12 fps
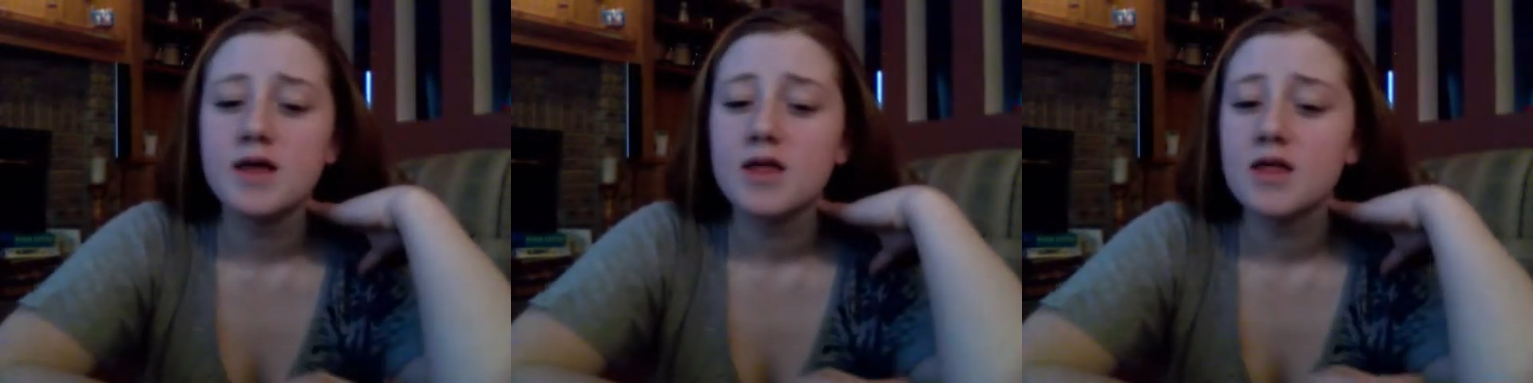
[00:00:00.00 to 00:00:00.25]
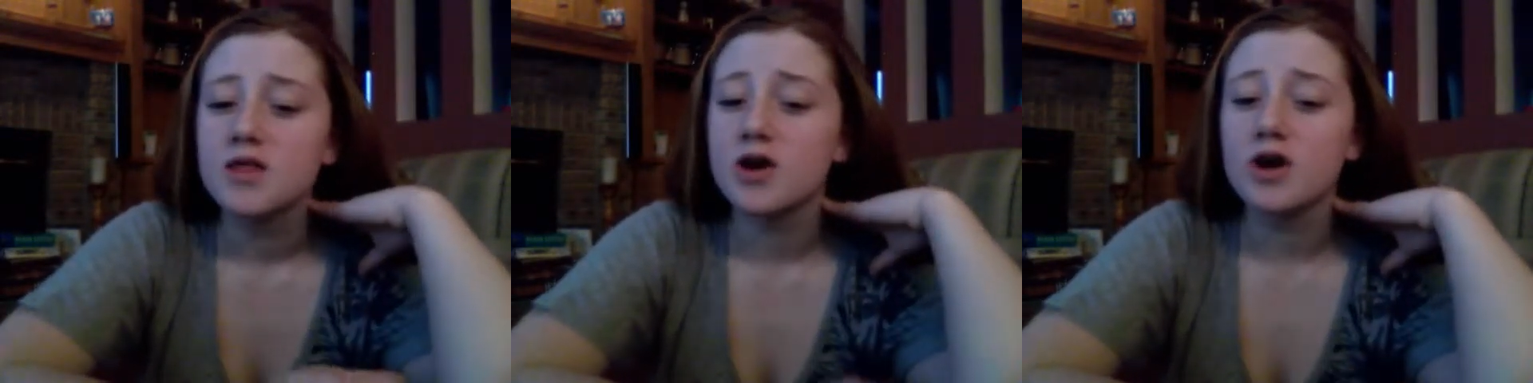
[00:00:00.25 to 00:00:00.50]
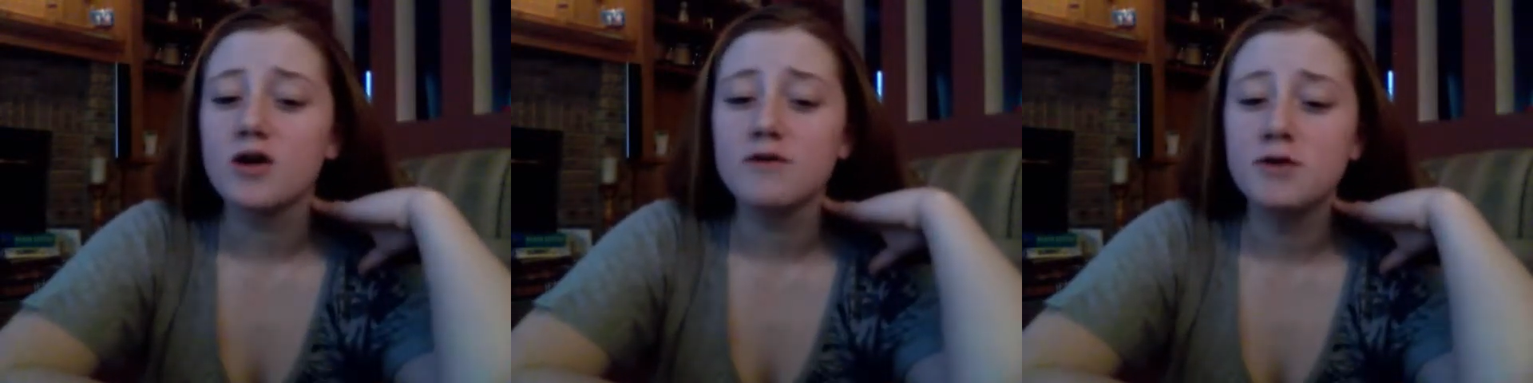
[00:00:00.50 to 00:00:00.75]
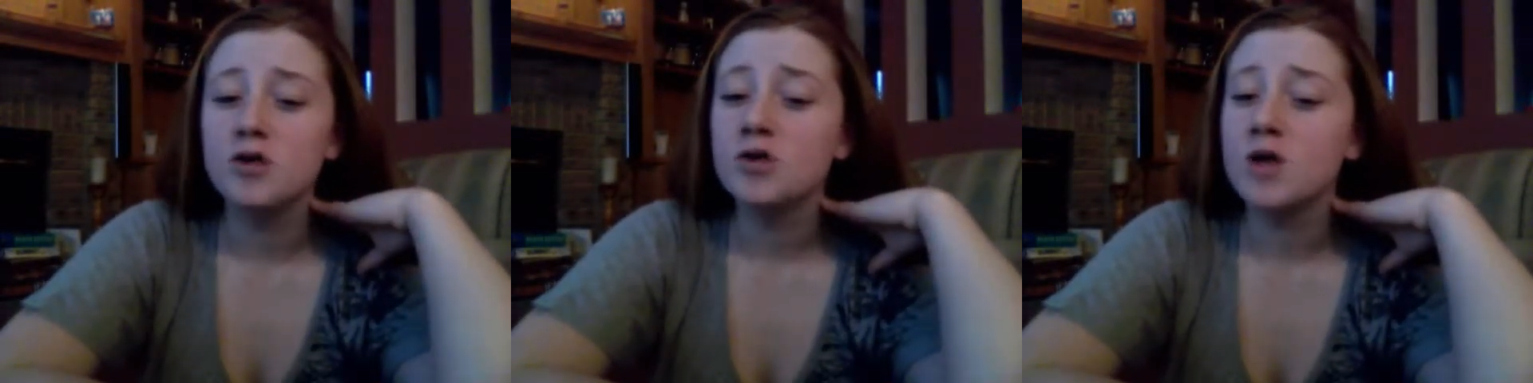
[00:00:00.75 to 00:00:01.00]
There are a
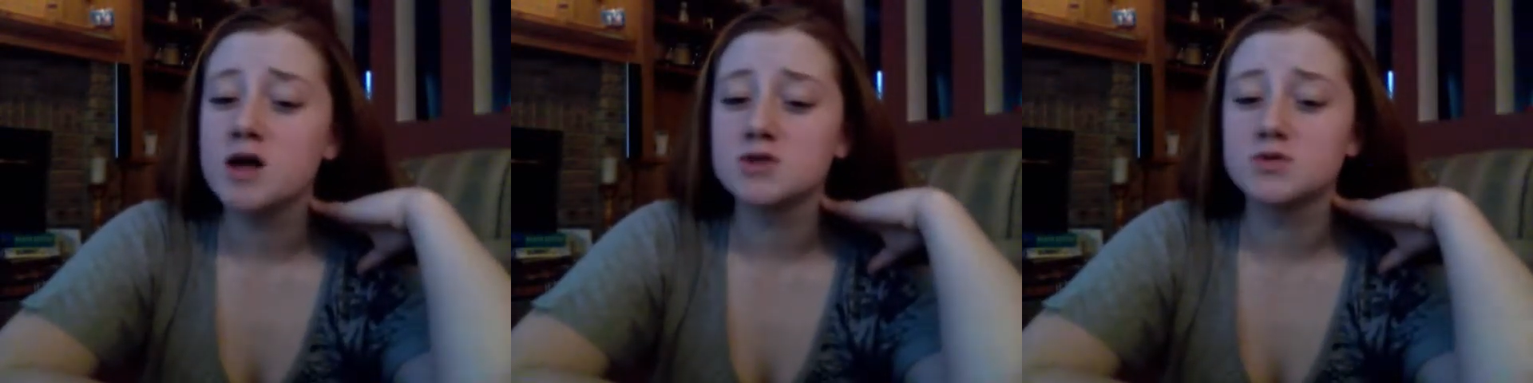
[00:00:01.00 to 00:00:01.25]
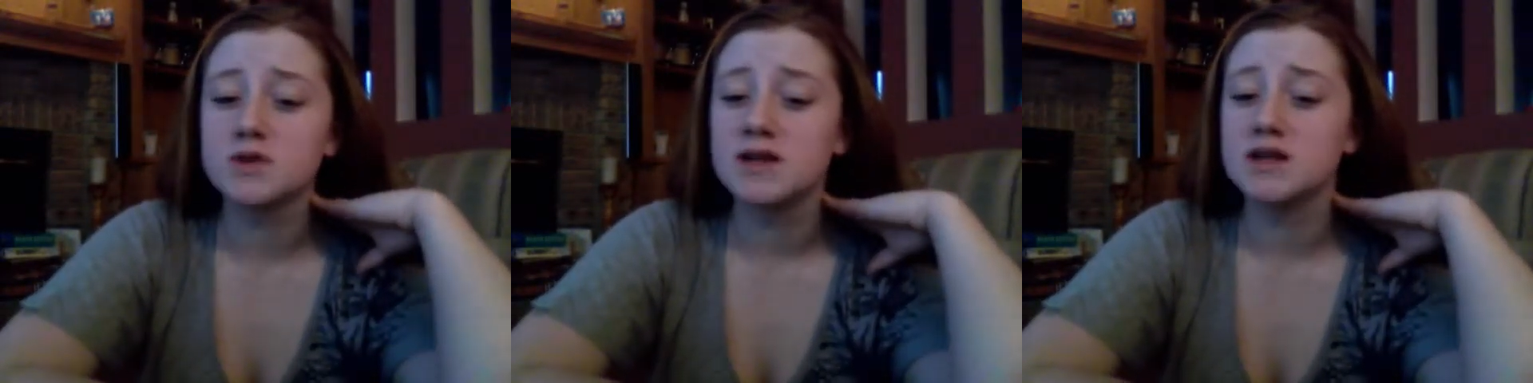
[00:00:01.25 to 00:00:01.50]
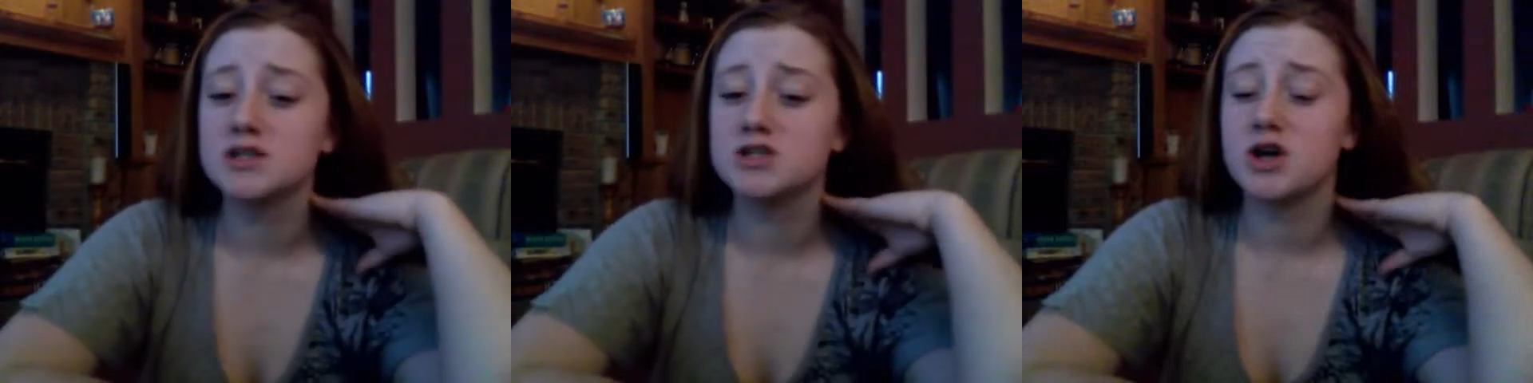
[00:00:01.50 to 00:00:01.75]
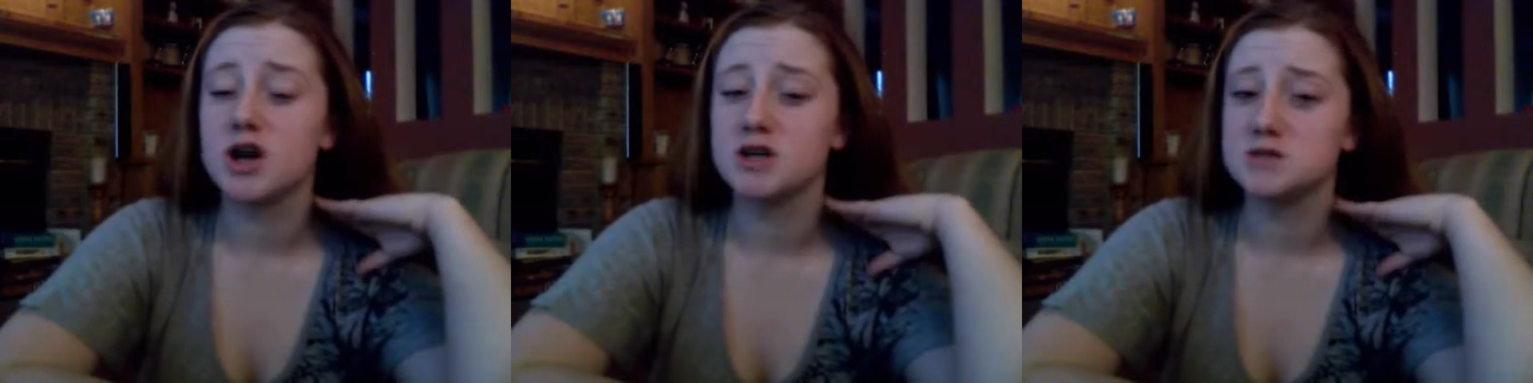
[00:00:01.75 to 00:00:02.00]
few laws relating to
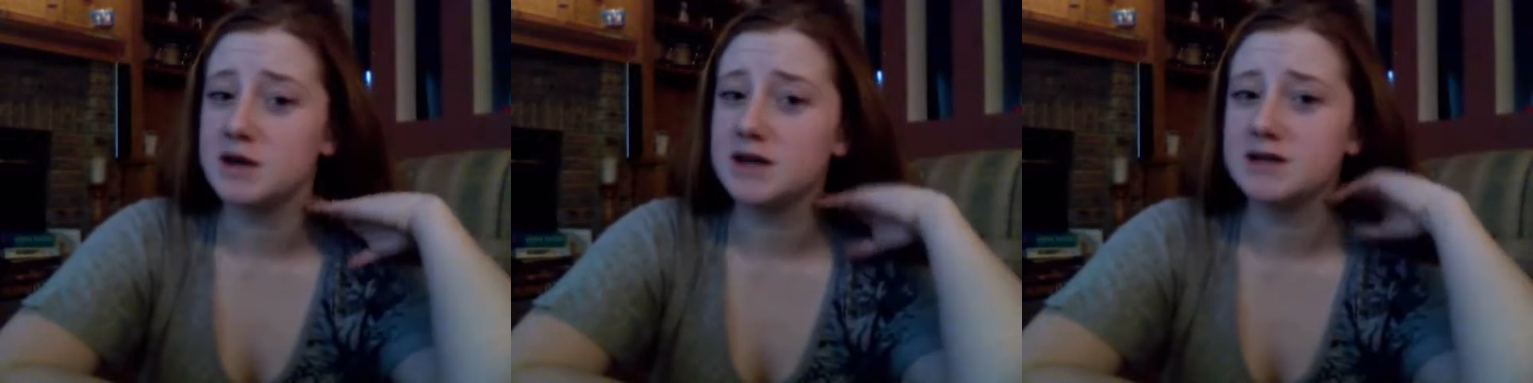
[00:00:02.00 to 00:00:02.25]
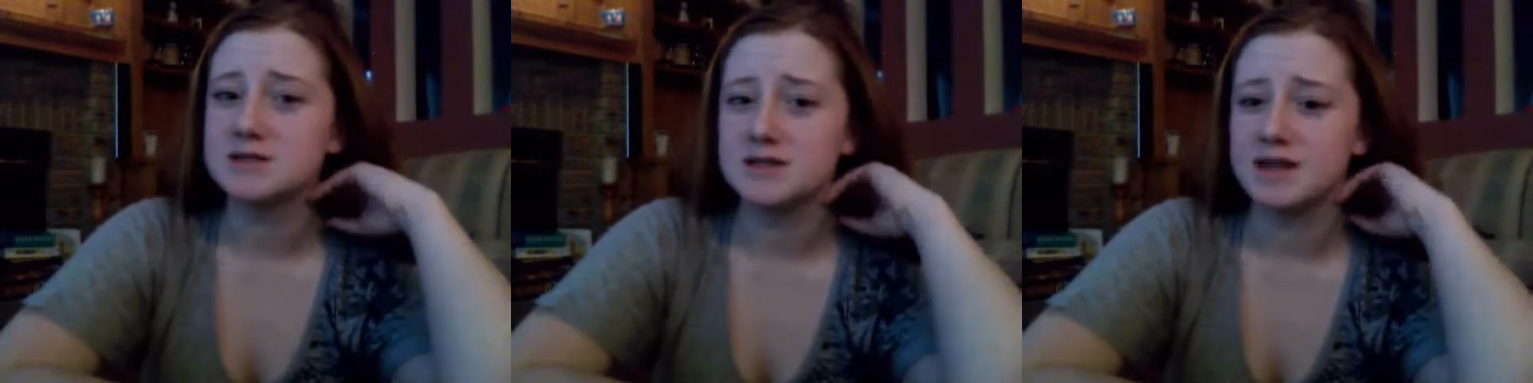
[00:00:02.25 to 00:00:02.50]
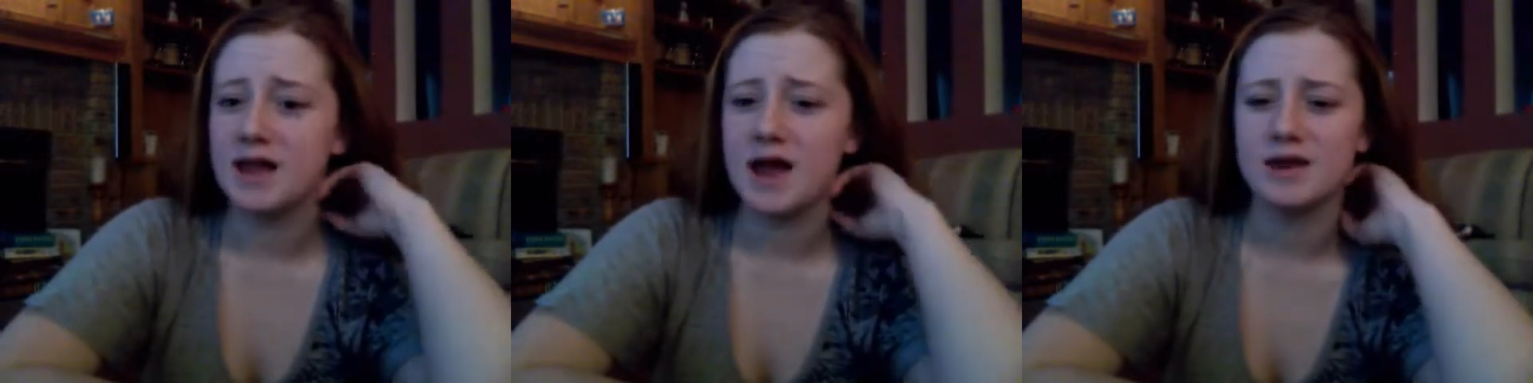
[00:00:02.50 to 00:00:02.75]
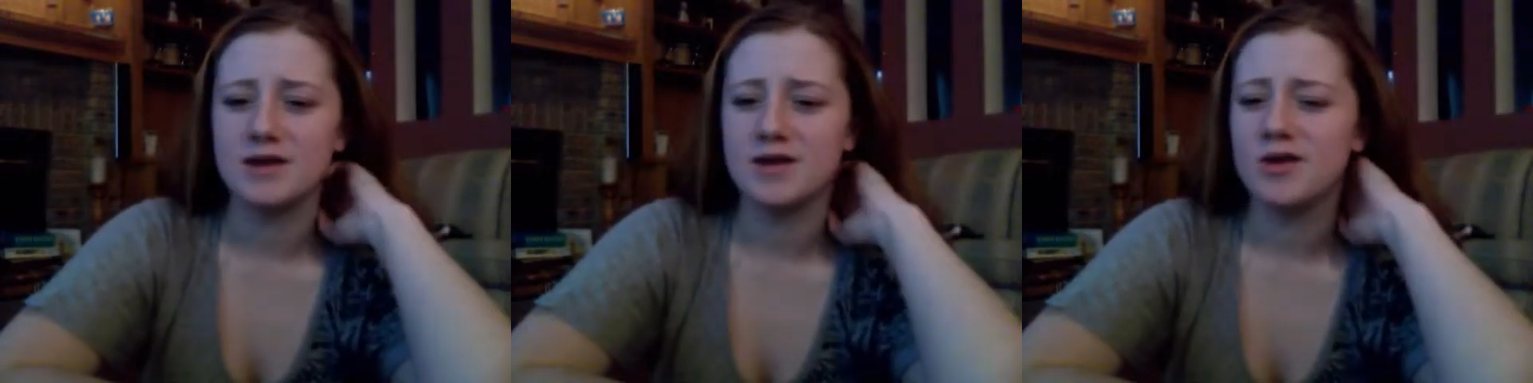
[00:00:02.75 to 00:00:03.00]
cosmetics in
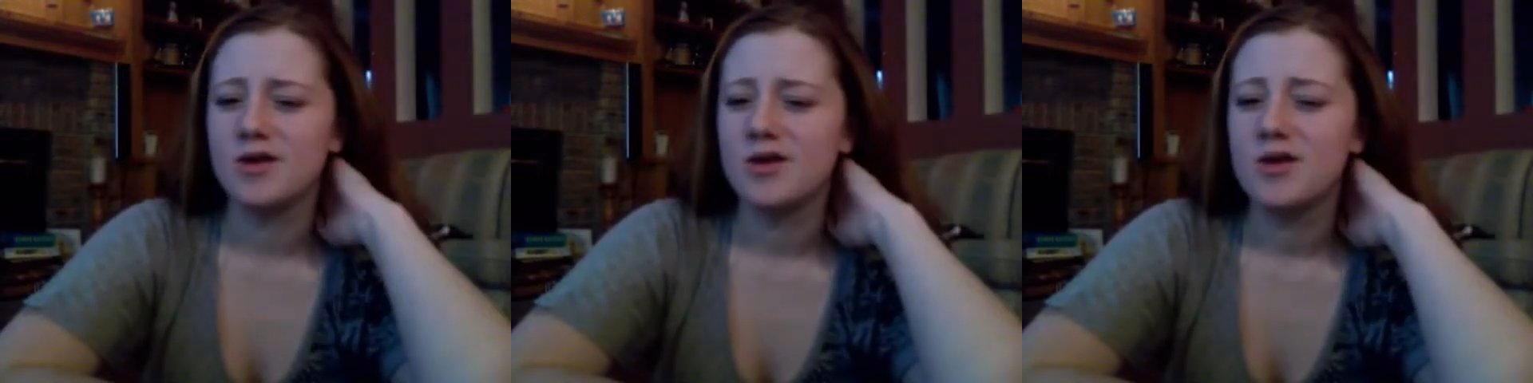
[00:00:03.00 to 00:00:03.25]
Canada,